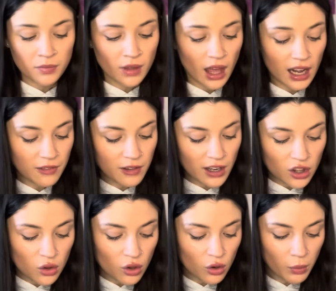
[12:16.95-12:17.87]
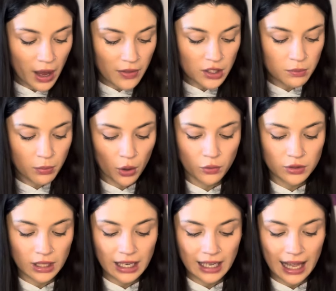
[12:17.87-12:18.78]
And I feel like you could wear this both
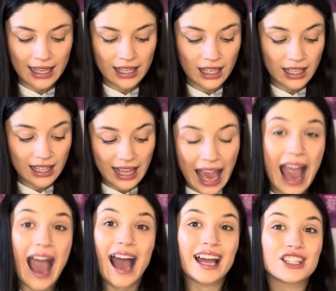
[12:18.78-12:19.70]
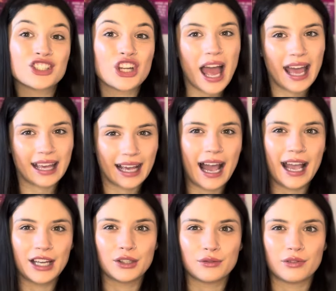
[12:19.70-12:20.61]
to like cash and
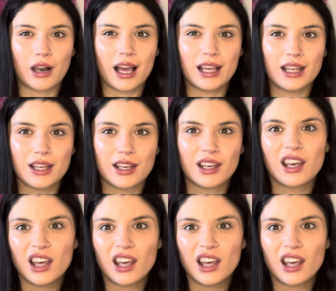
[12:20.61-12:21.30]
kind of like